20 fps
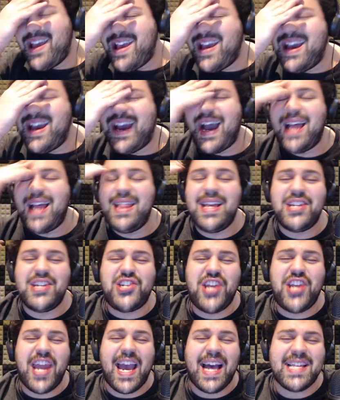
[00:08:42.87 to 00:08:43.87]
And then
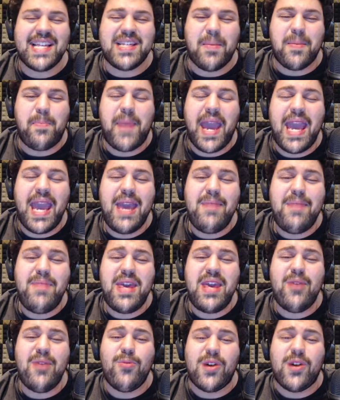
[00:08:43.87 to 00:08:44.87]
she has a
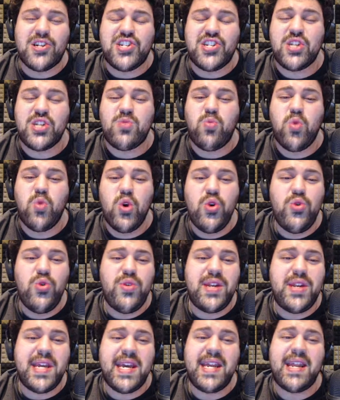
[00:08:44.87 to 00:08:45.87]
baby while she's
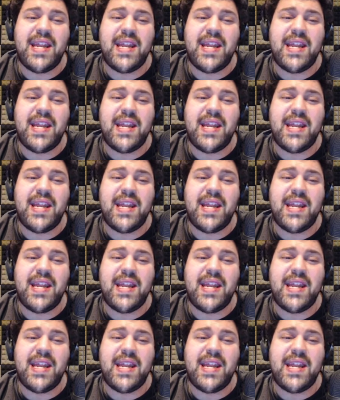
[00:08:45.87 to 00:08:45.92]
wounded,